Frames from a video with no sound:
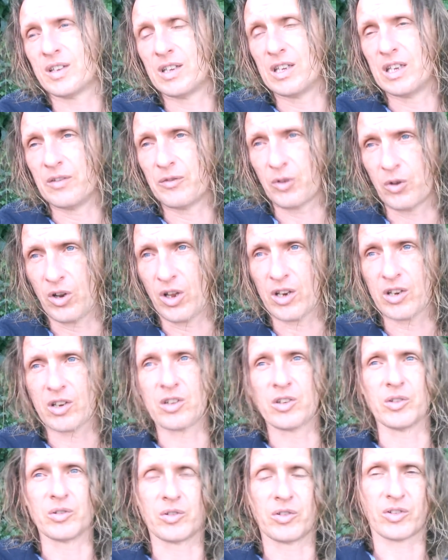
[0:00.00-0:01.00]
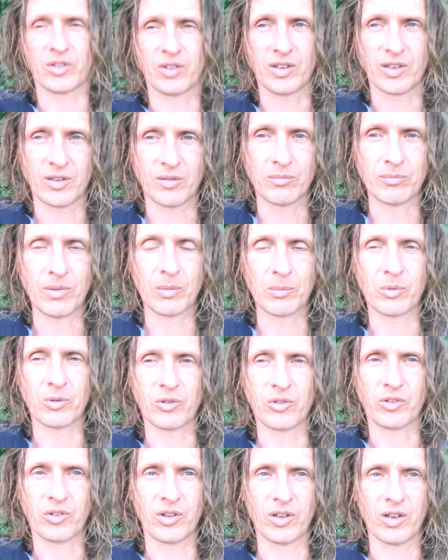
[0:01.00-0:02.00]
if they're not close,
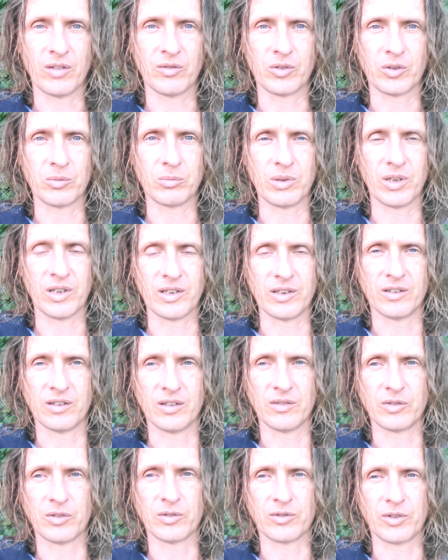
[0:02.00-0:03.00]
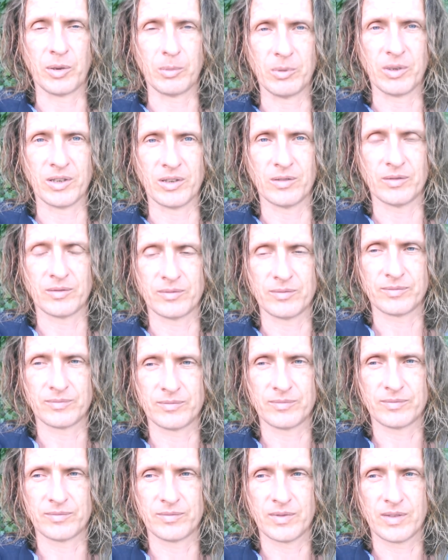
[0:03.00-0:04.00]
members of your blood, of your family.
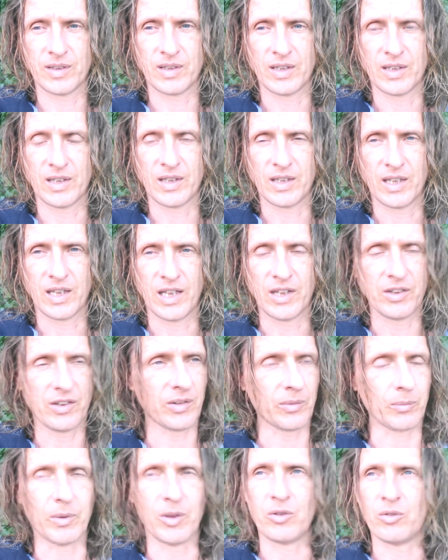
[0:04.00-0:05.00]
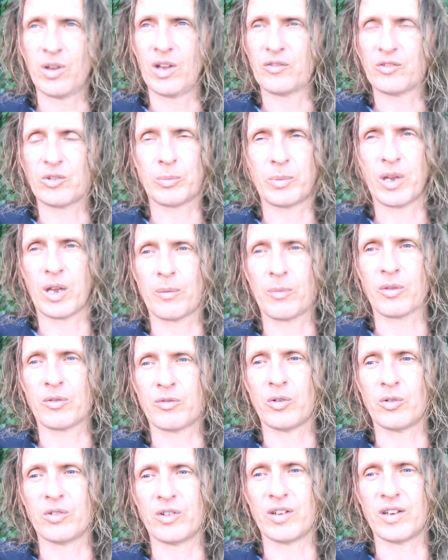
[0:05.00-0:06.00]
And it doesn't mean you have to pick up the
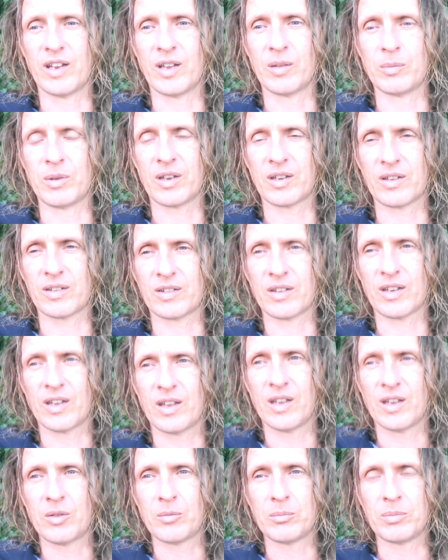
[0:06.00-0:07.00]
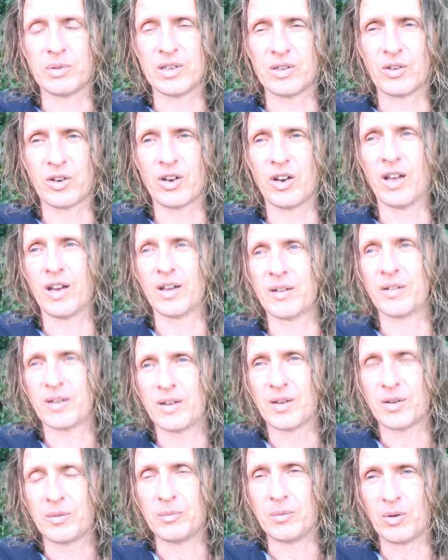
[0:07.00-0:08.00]
phone today because, believe it or not,
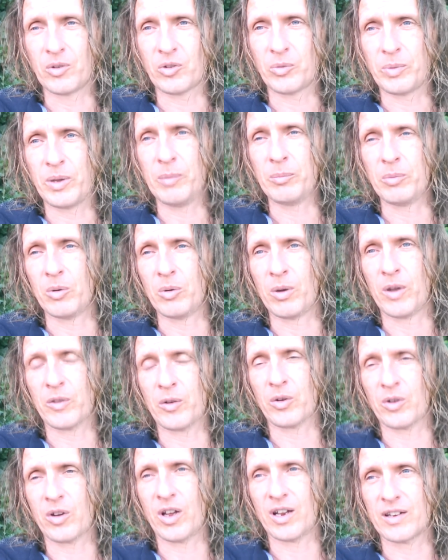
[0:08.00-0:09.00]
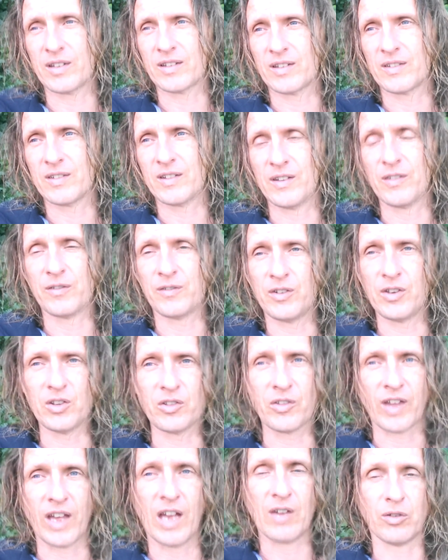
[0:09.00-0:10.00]
most people, whether or not they feel
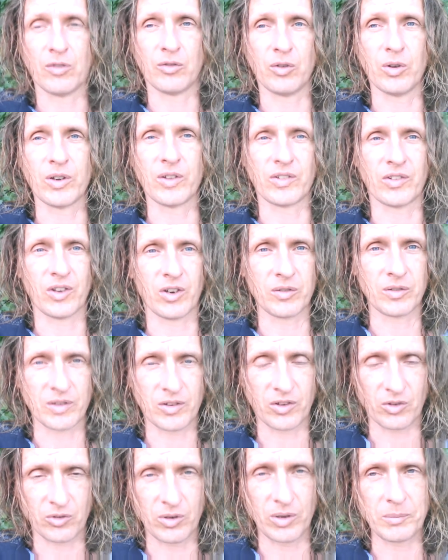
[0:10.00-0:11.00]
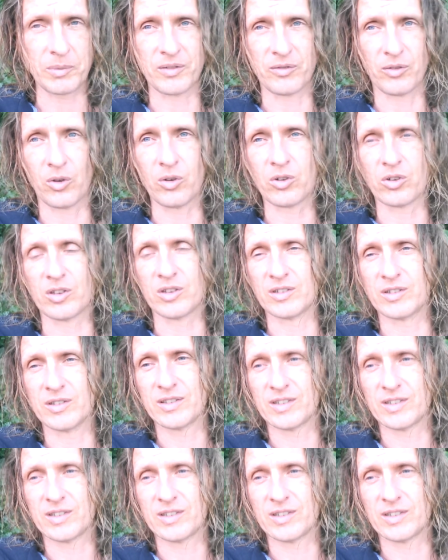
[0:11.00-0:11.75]
they have a voice, are extremely vocal